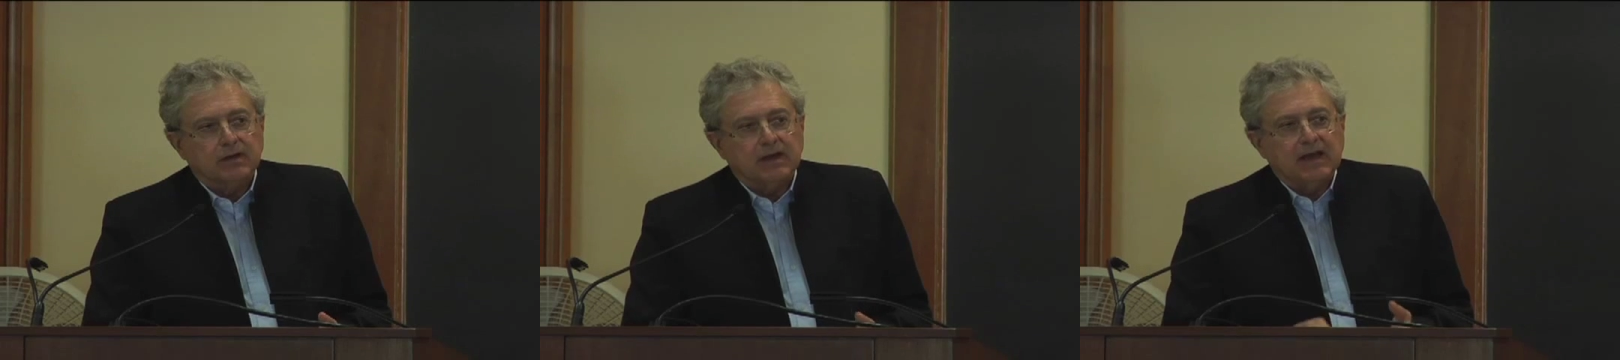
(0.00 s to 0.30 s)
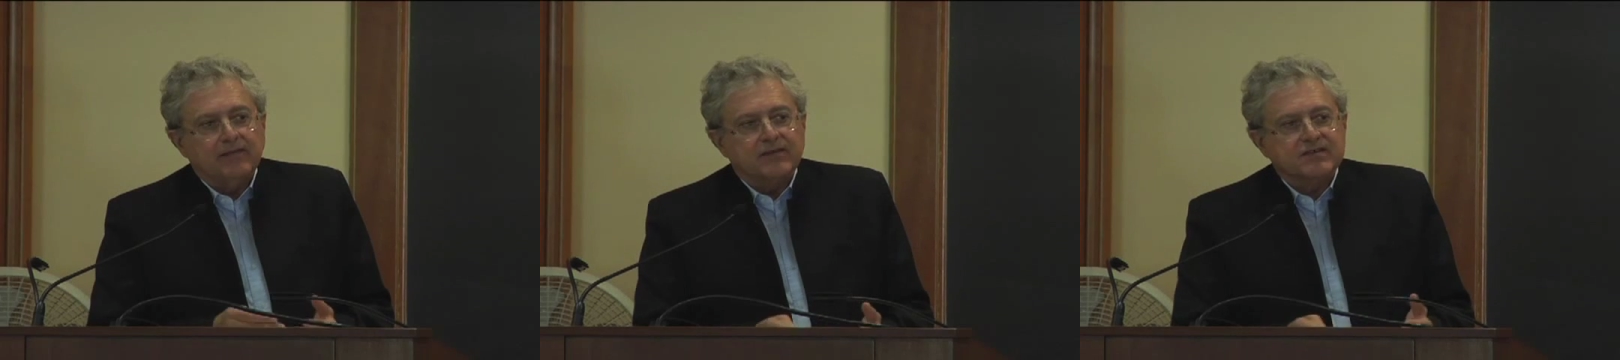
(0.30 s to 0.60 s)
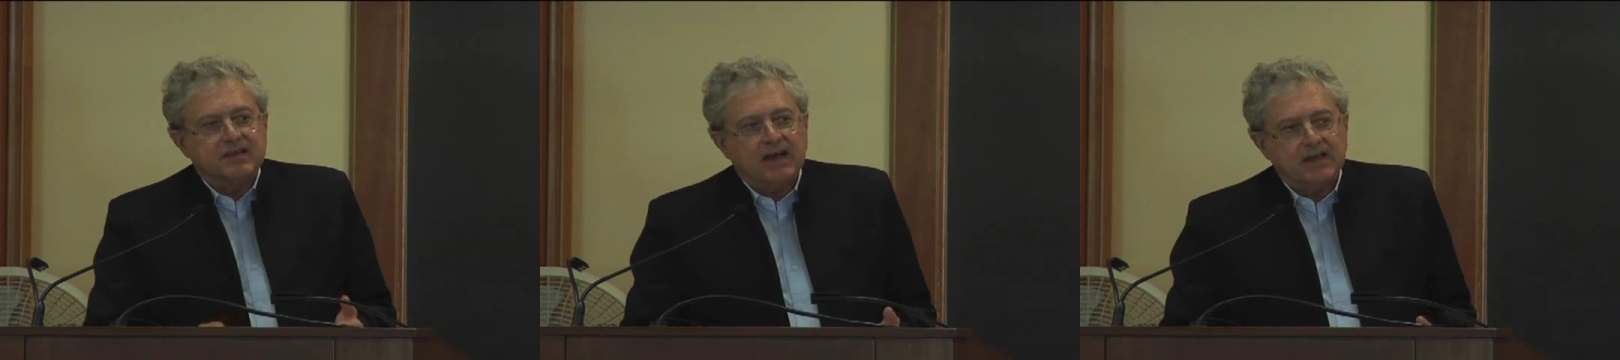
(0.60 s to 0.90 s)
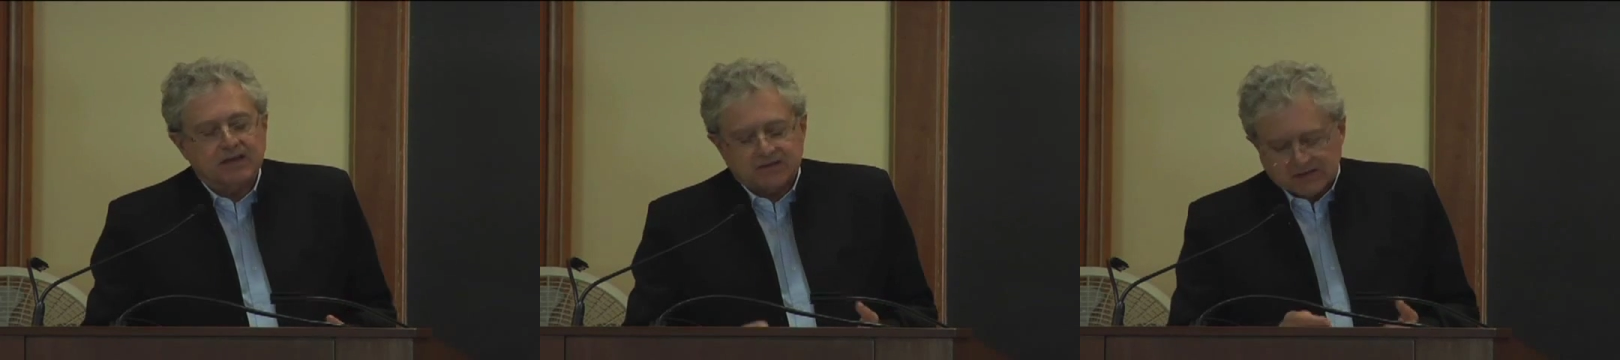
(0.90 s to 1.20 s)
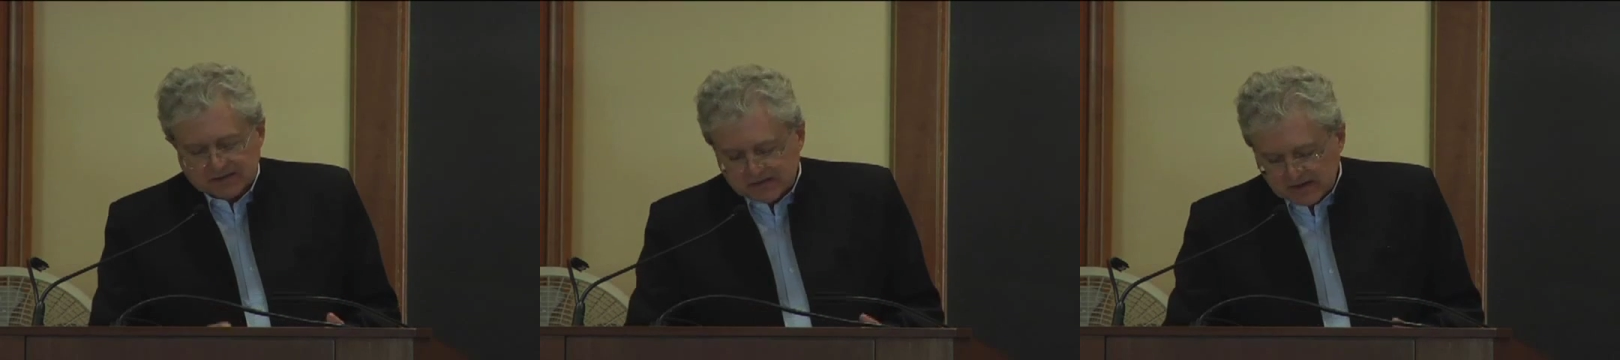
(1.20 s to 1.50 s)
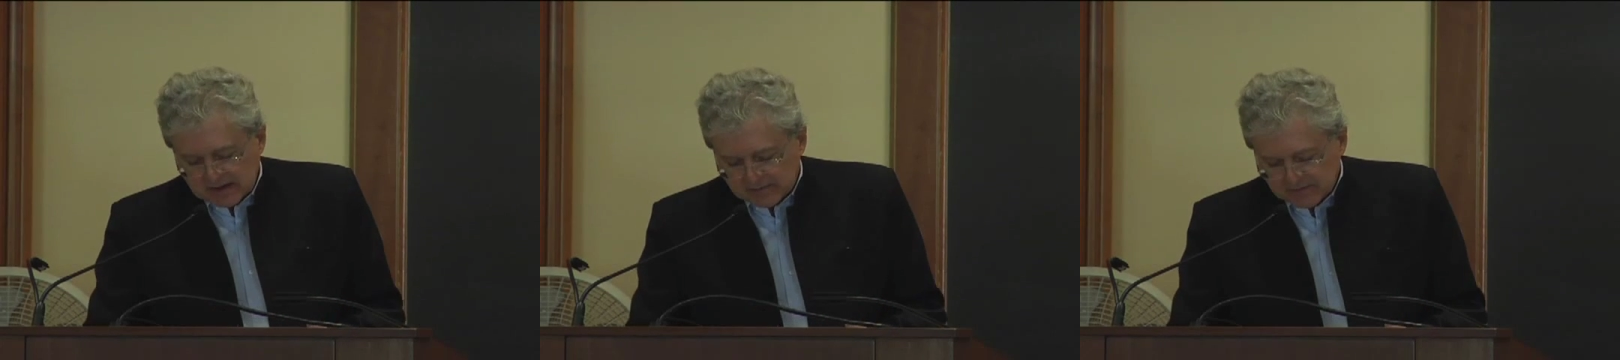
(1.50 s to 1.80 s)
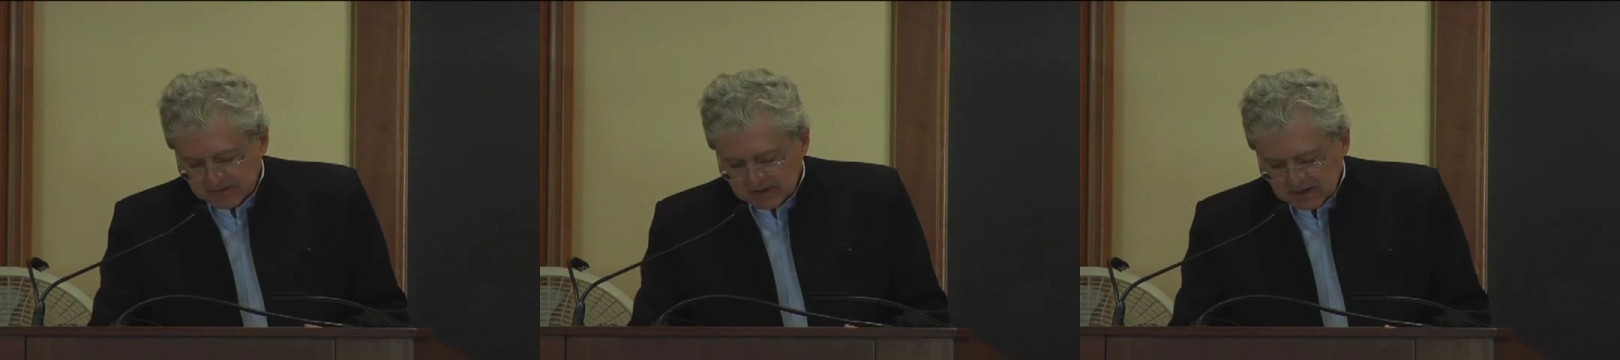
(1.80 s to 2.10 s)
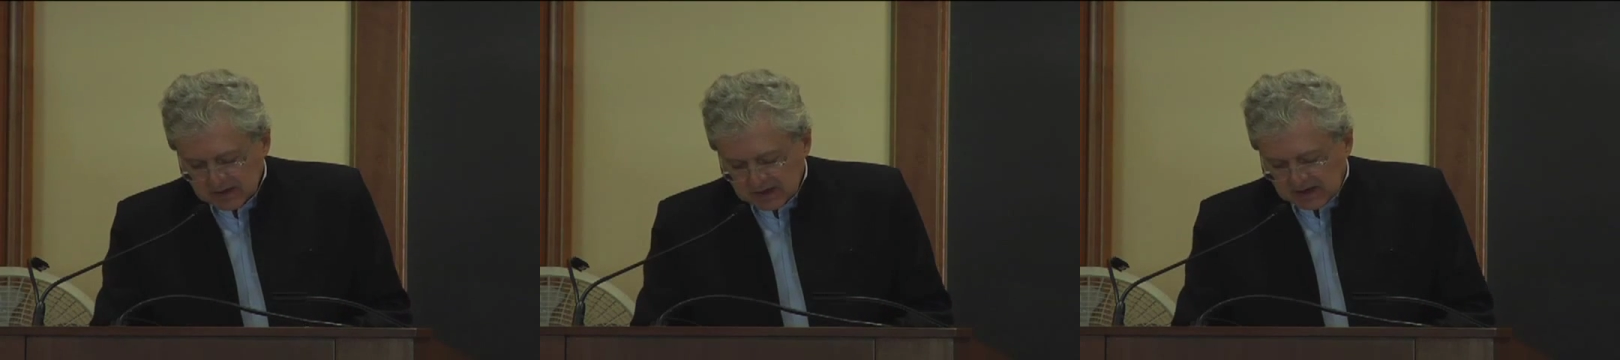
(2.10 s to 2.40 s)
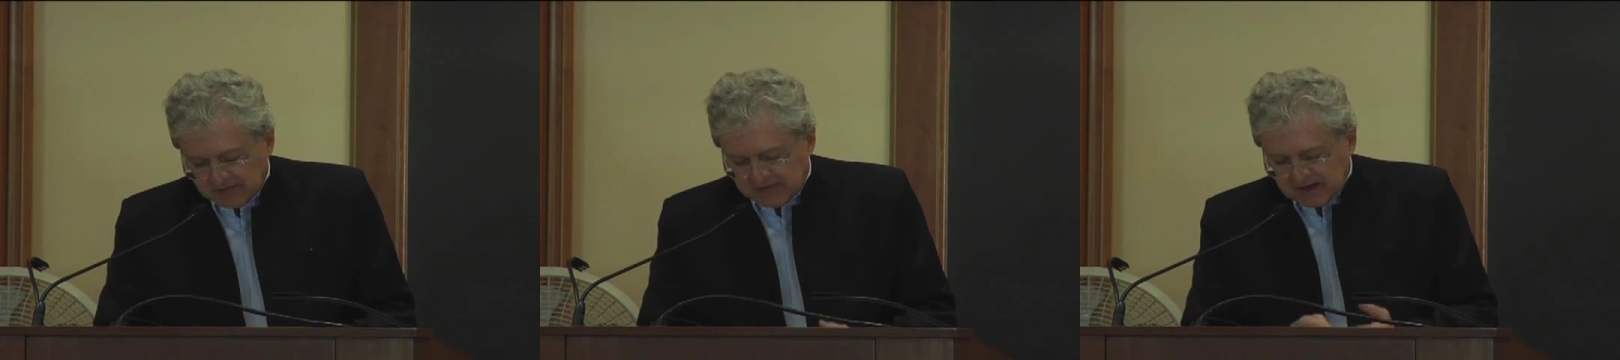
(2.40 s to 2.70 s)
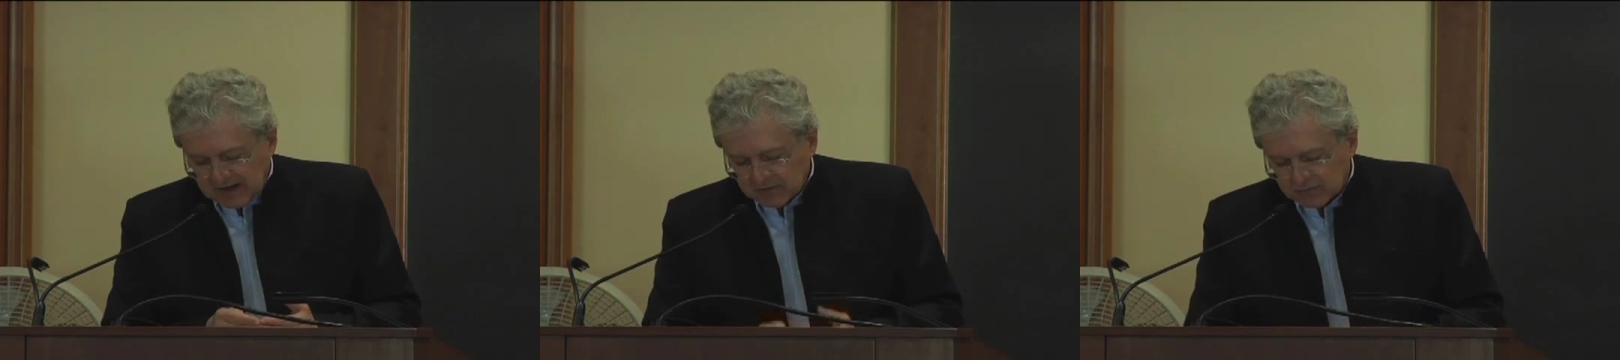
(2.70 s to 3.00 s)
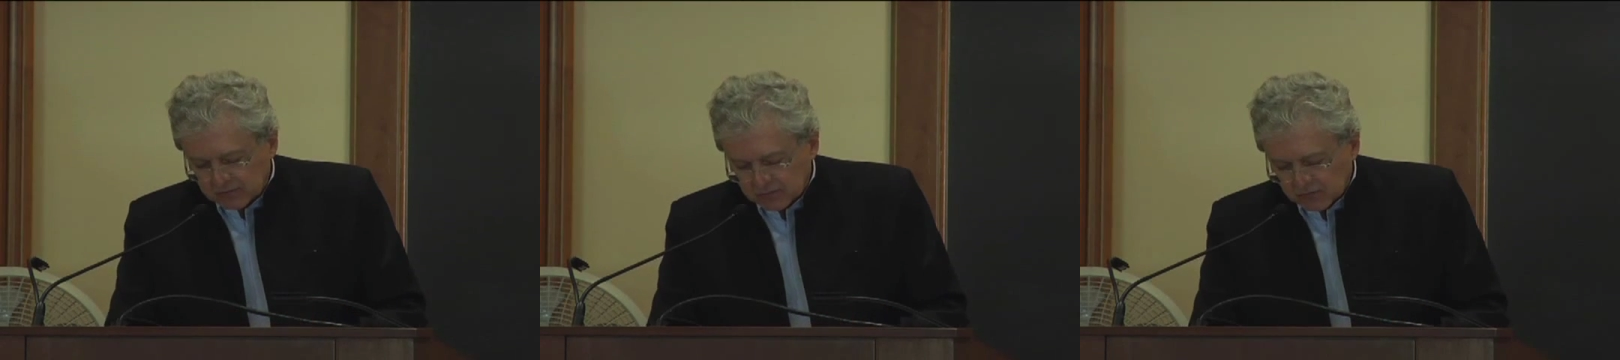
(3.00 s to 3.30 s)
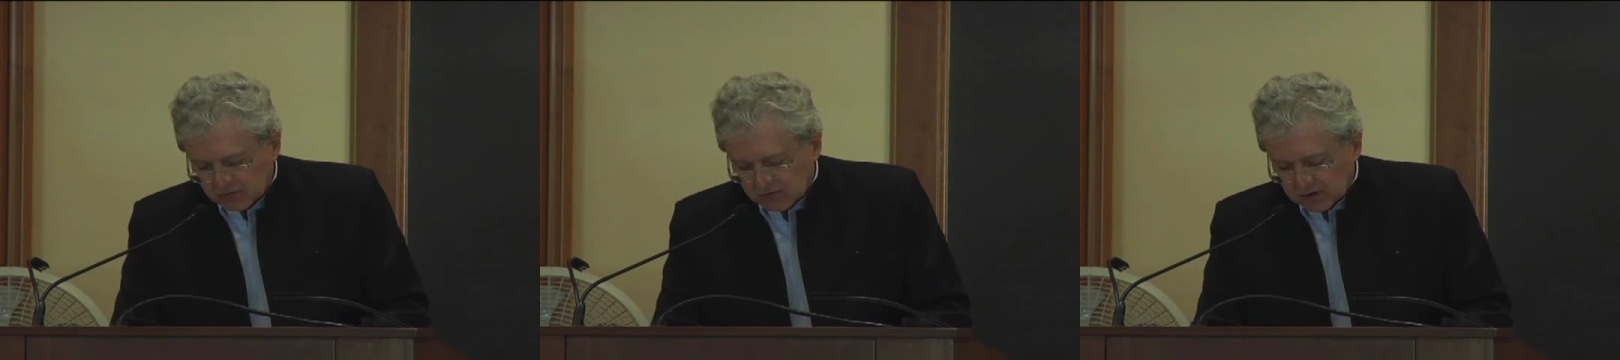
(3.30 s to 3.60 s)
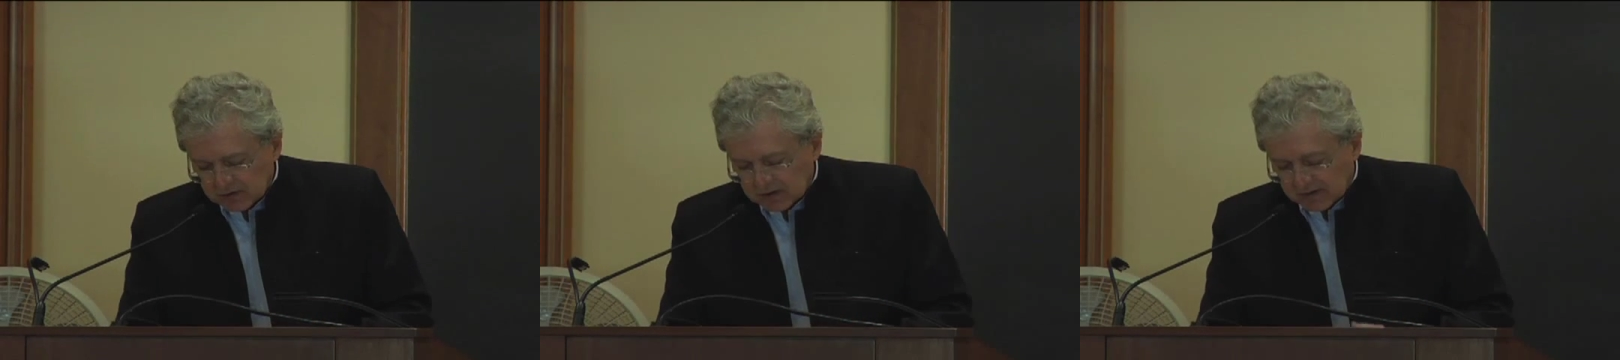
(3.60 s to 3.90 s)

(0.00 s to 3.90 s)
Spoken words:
in the science itself is the introduction